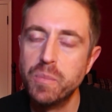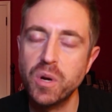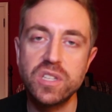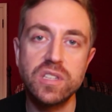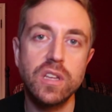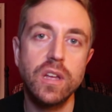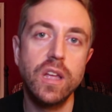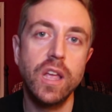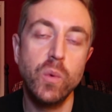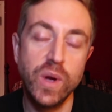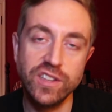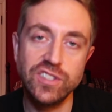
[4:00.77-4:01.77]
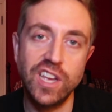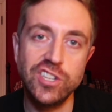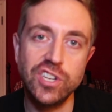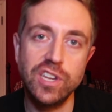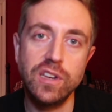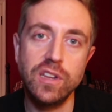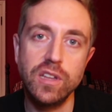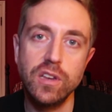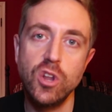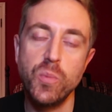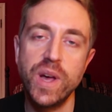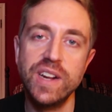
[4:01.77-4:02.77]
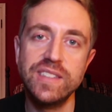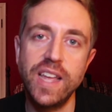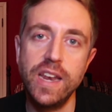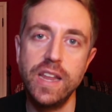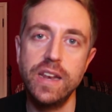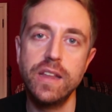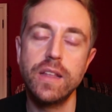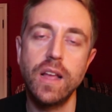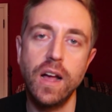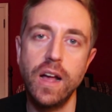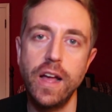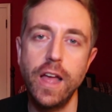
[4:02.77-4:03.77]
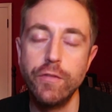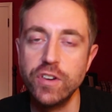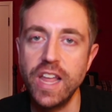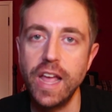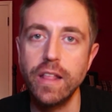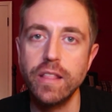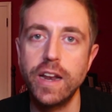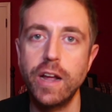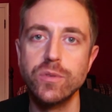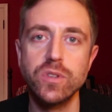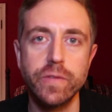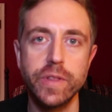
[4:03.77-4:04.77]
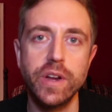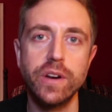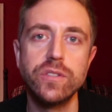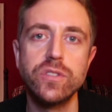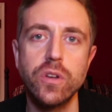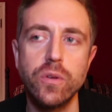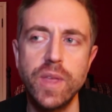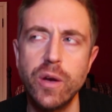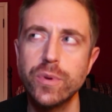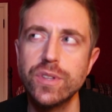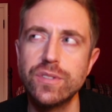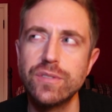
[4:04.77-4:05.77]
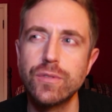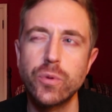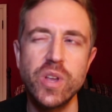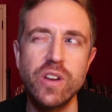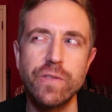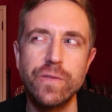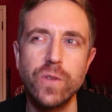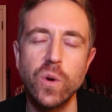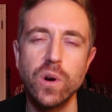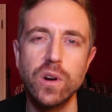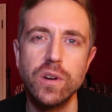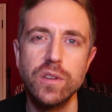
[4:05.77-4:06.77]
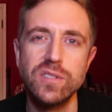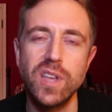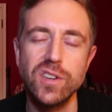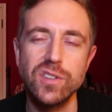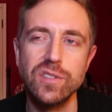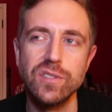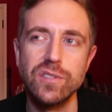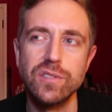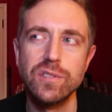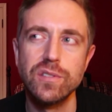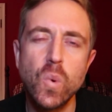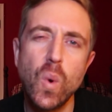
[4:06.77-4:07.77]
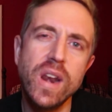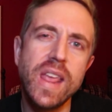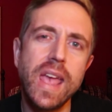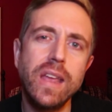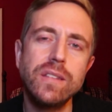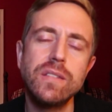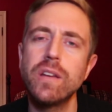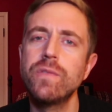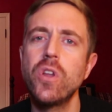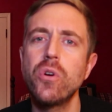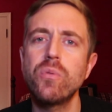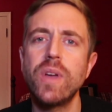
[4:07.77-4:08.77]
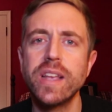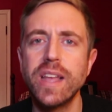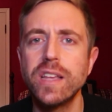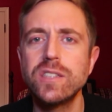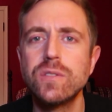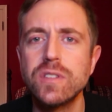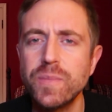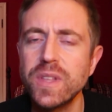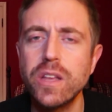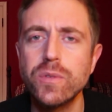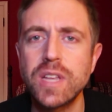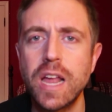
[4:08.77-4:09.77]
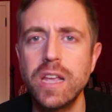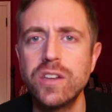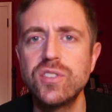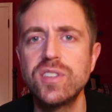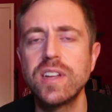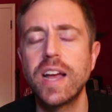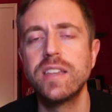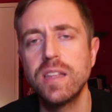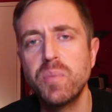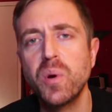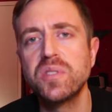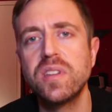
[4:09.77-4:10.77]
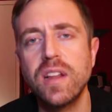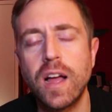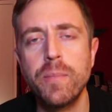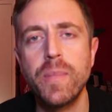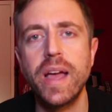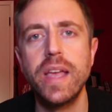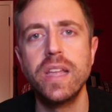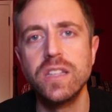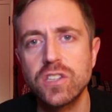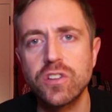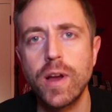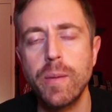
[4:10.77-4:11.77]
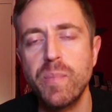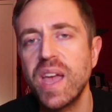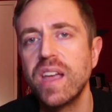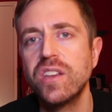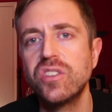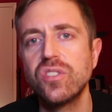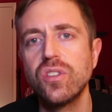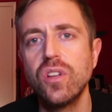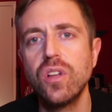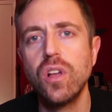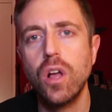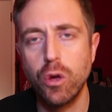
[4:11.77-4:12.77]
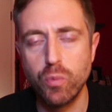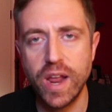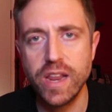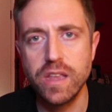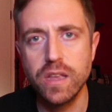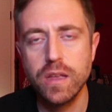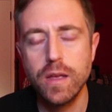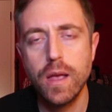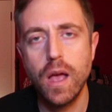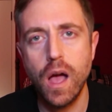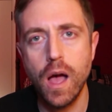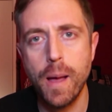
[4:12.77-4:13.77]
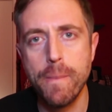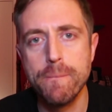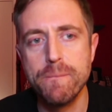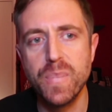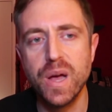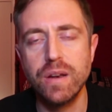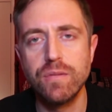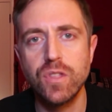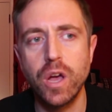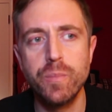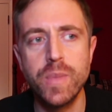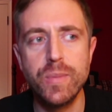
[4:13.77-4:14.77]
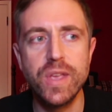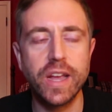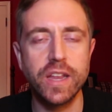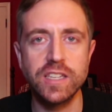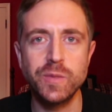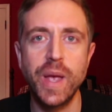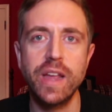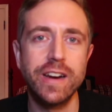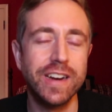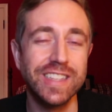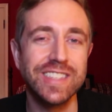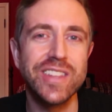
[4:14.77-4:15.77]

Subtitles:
Booked a winning session, no pun intended, every day that I was over there. So that was 3 or 4 sessions. One hand of note, I guess, something that was kind of interesting. I did post it on my Instagram page already, but thought maybe I could expand on it